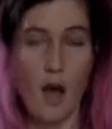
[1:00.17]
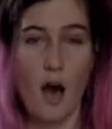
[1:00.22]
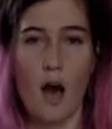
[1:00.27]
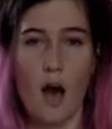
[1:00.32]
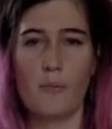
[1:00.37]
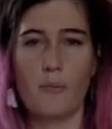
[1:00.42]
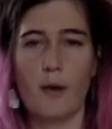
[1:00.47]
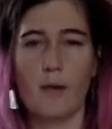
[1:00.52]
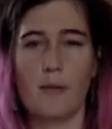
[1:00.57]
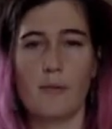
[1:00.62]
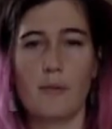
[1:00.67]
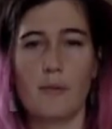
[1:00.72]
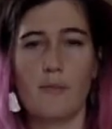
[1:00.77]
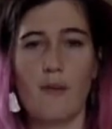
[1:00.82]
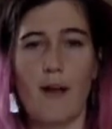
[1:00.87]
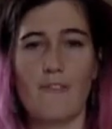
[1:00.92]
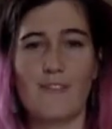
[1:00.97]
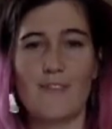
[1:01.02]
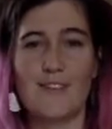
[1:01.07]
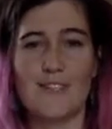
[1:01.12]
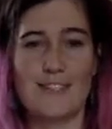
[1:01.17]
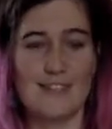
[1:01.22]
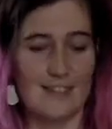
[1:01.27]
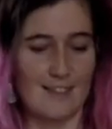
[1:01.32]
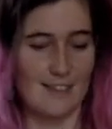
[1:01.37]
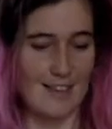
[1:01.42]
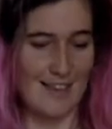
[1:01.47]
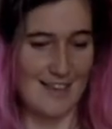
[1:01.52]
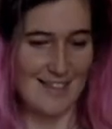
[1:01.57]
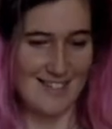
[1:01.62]
I'll probably be
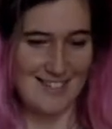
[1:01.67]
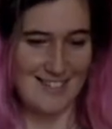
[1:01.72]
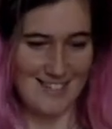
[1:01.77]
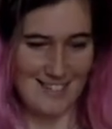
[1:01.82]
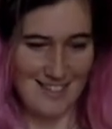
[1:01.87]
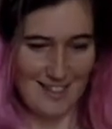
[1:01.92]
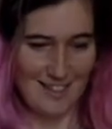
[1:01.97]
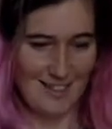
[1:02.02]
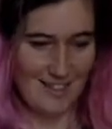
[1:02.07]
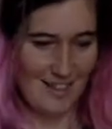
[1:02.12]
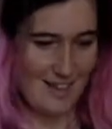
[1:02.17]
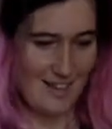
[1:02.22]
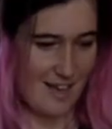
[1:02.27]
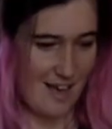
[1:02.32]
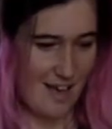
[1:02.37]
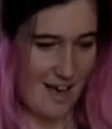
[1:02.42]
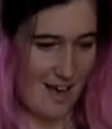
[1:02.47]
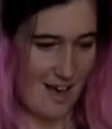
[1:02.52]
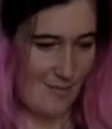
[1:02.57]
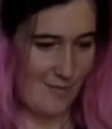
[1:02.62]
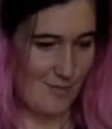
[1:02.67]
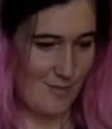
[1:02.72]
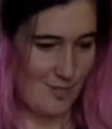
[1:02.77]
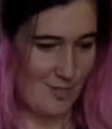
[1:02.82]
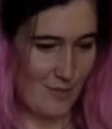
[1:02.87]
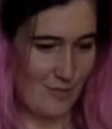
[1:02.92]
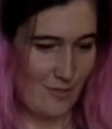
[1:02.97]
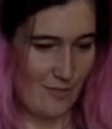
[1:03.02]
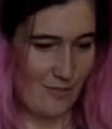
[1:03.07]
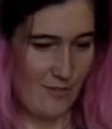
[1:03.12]
referencing these
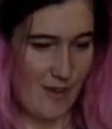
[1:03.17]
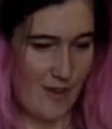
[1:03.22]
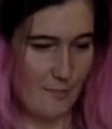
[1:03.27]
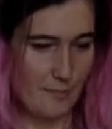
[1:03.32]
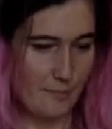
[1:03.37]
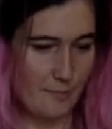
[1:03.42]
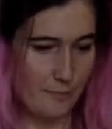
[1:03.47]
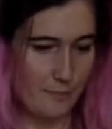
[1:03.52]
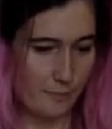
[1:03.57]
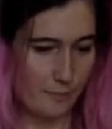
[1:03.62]
just for fun.